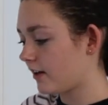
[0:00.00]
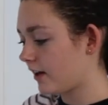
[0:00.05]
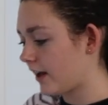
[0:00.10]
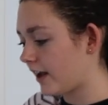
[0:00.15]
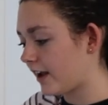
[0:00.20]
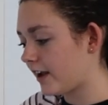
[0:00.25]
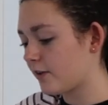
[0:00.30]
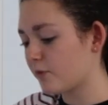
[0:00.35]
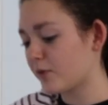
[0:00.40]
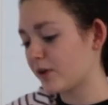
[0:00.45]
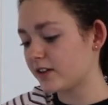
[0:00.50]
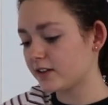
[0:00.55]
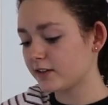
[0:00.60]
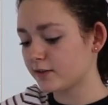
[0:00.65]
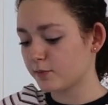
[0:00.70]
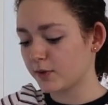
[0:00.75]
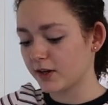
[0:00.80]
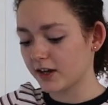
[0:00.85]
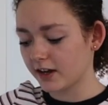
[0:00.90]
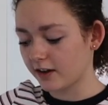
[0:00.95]
he wins
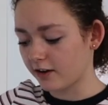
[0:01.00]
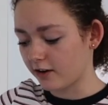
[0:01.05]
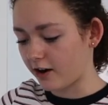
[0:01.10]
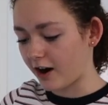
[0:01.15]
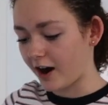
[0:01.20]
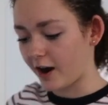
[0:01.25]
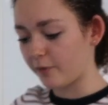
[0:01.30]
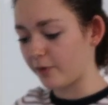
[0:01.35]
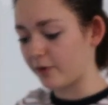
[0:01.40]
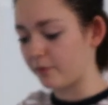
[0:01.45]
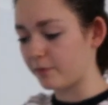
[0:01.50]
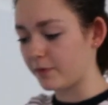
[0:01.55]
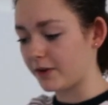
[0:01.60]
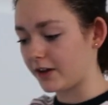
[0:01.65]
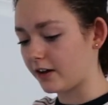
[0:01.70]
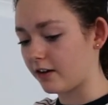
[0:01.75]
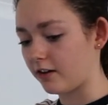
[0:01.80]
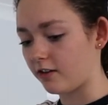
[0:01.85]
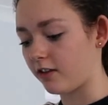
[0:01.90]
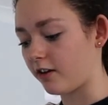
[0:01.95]
big or I win
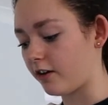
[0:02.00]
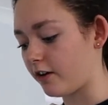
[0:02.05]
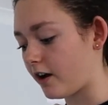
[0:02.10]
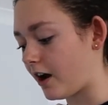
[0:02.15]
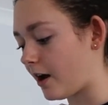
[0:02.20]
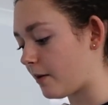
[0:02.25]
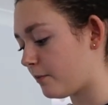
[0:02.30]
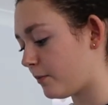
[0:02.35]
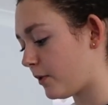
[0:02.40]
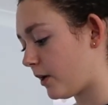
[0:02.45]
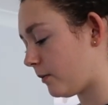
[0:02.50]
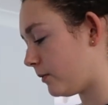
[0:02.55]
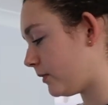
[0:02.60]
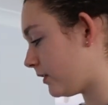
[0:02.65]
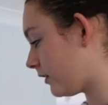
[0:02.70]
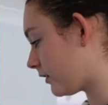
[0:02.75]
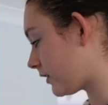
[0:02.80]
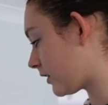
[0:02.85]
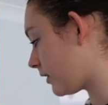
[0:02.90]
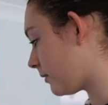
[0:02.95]
big, although I'm probably
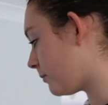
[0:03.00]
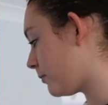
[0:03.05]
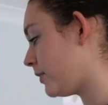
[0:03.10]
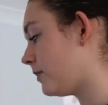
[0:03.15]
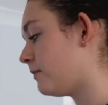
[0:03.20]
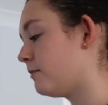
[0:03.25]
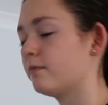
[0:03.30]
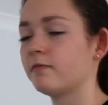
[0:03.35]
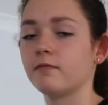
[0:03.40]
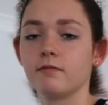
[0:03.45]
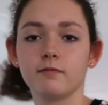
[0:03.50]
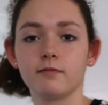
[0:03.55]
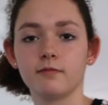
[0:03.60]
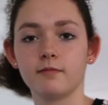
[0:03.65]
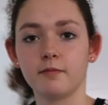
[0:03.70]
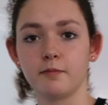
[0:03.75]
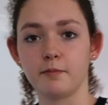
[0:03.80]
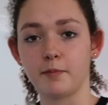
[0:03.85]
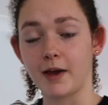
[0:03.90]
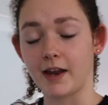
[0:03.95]
not going to be
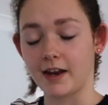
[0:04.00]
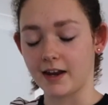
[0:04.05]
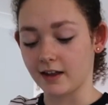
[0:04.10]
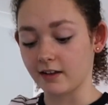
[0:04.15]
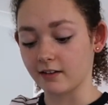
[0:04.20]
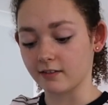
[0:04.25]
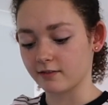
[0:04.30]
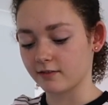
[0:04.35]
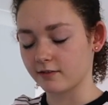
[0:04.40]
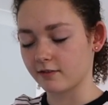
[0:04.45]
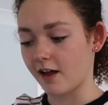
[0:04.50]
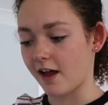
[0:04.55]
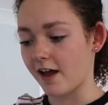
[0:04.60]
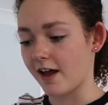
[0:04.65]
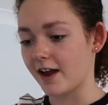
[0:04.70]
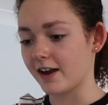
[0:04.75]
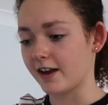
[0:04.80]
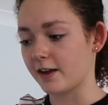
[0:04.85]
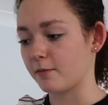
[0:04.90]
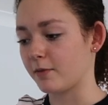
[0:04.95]
betting
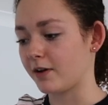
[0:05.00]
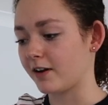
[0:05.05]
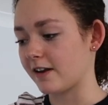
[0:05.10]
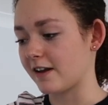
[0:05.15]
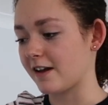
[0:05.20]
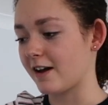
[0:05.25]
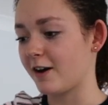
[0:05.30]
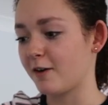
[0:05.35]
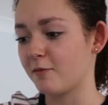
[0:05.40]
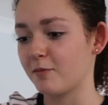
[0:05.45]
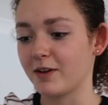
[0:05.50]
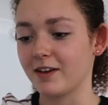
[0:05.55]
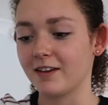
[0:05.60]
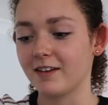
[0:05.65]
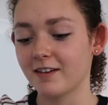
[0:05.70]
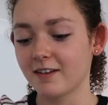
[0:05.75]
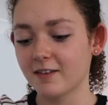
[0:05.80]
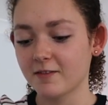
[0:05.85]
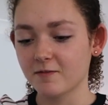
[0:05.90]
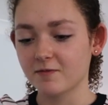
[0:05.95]
any money. I'll be
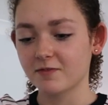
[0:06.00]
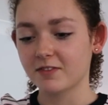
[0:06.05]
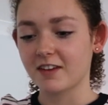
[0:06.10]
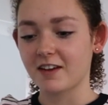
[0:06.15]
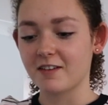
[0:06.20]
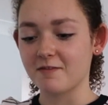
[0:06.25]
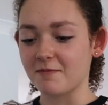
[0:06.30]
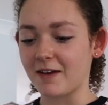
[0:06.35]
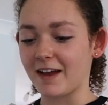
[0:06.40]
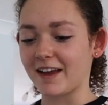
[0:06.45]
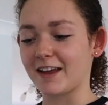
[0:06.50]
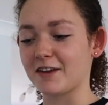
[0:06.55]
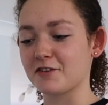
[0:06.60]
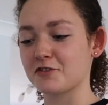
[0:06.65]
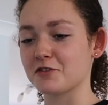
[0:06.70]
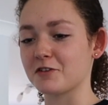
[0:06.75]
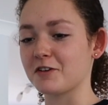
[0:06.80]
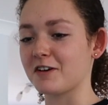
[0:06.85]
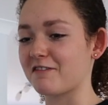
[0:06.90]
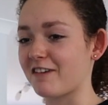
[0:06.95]
making
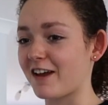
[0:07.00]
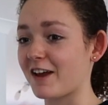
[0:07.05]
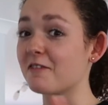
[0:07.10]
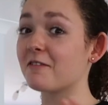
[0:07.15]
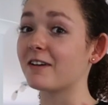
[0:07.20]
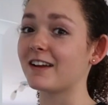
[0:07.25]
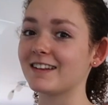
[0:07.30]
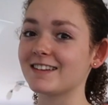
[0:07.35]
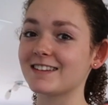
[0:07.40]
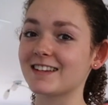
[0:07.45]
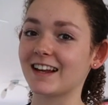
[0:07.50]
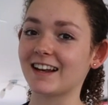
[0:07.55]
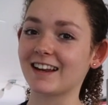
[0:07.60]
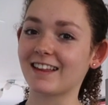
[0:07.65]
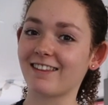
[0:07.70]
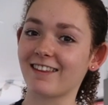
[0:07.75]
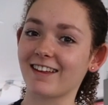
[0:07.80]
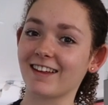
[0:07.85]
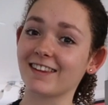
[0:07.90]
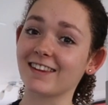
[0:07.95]
sure if he wins
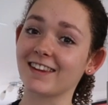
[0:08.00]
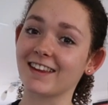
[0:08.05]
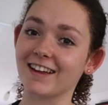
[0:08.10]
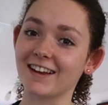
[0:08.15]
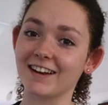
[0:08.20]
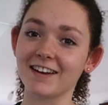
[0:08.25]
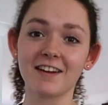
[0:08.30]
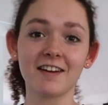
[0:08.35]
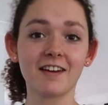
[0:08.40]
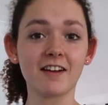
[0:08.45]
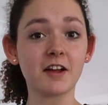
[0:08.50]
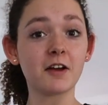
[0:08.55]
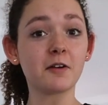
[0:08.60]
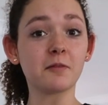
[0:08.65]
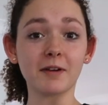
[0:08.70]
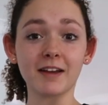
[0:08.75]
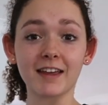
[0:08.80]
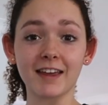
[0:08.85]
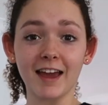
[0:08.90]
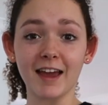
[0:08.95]
anything that
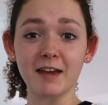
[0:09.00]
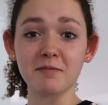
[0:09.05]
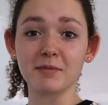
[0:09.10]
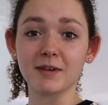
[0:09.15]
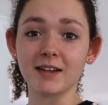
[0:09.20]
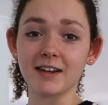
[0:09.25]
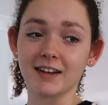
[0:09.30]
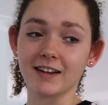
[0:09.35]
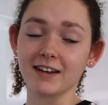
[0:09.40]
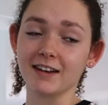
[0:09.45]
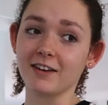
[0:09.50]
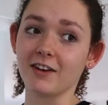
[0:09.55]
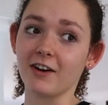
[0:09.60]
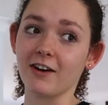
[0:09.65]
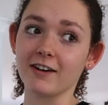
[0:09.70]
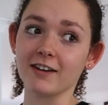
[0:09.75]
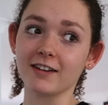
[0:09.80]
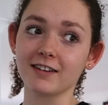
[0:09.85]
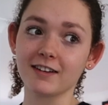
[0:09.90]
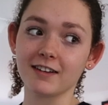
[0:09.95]
we keep it and
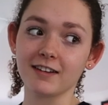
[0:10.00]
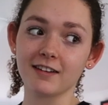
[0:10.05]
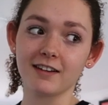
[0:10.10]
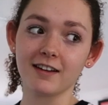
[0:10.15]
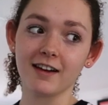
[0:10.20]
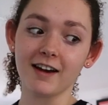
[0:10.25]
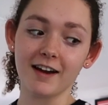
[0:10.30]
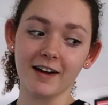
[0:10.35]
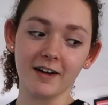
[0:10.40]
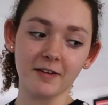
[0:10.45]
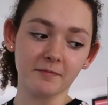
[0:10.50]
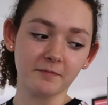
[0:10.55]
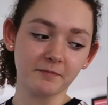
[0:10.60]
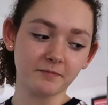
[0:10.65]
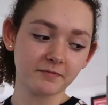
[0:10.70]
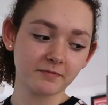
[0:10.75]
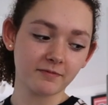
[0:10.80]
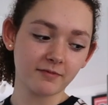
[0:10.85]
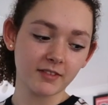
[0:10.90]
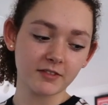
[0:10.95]
not
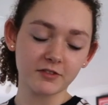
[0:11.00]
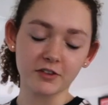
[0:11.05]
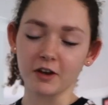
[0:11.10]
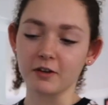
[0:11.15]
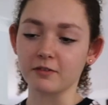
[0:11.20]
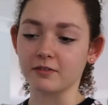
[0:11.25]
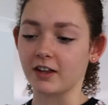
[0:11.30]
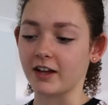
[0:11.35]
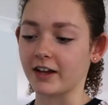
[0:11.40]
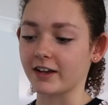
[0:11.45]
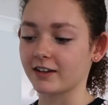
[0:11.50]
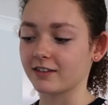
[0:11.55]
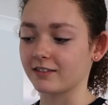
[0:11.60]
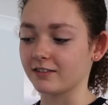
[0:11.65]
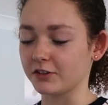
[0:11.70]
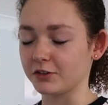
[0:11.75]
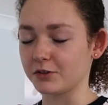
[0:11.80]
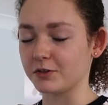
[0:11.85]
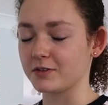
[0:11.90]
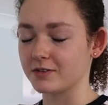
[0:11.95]
don't like
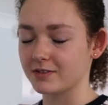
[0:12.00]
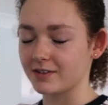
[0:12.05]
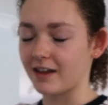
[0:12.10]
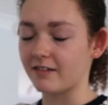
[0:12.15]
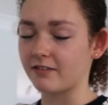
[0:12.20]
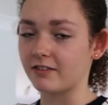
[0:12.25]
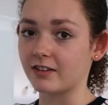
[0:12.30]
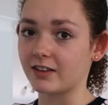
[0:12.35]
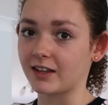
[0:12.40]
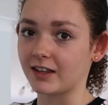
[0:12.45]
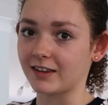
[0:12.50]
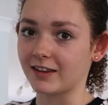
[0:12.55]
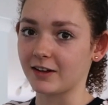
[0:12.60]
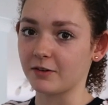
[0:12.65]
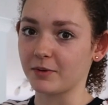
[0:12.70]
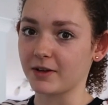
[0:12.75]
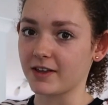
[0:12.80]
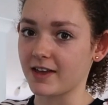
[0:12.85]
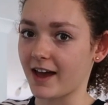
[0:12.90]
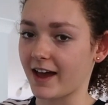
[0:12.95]
lose everything
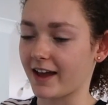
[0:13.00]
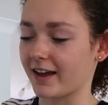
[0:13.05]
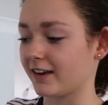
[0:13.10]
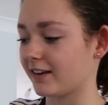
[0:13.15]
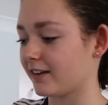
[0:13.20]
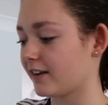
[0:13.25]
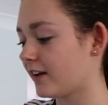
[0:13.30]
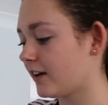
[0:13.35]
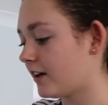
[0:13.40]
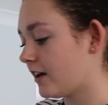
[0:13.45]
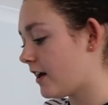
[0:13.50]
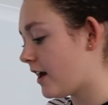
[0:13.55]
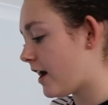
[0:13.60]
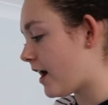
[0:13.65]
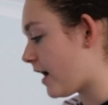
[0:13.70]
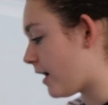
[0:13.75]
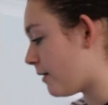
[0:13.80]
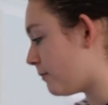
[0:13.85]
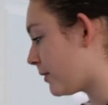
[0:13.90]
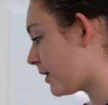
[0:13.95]
that we gain,
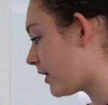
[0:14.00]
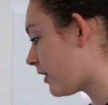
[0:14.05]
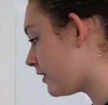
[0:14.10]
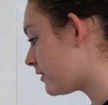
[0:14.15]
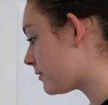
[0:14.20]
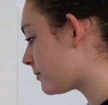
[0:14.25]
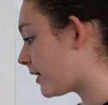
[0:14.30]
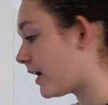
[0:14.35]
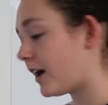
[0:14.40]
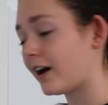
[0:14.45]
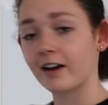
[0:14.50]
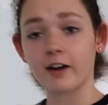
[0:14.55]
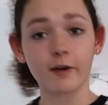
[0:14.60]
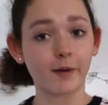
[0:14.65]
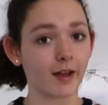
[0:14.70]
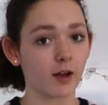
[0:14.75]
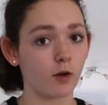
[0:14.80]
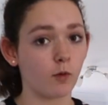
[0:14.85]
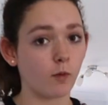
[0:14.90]
because we are going